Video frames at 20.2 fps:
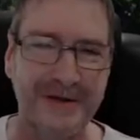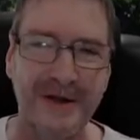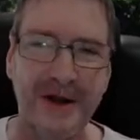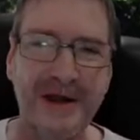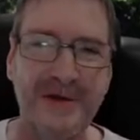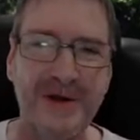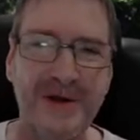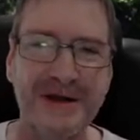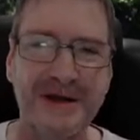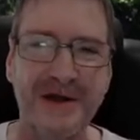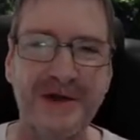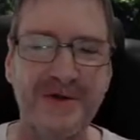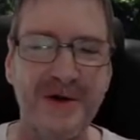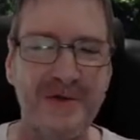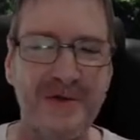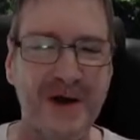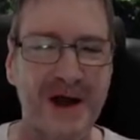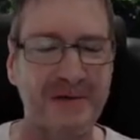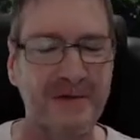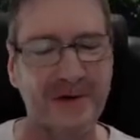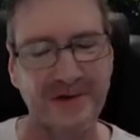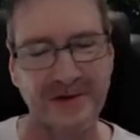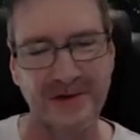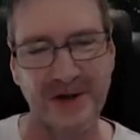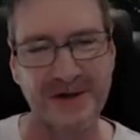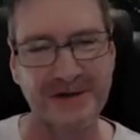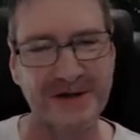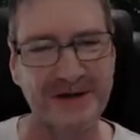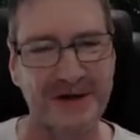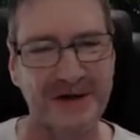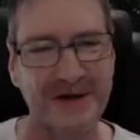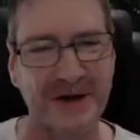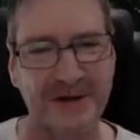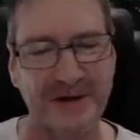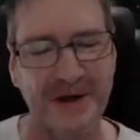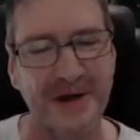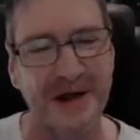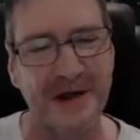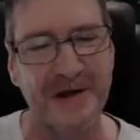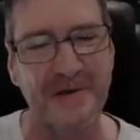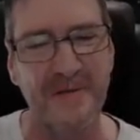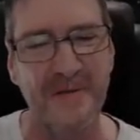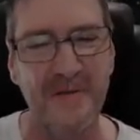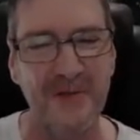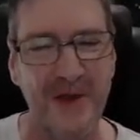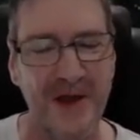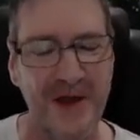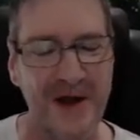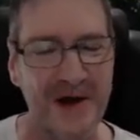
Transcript: that lolly went down the wrong way. Well, lozenge, not a lolly.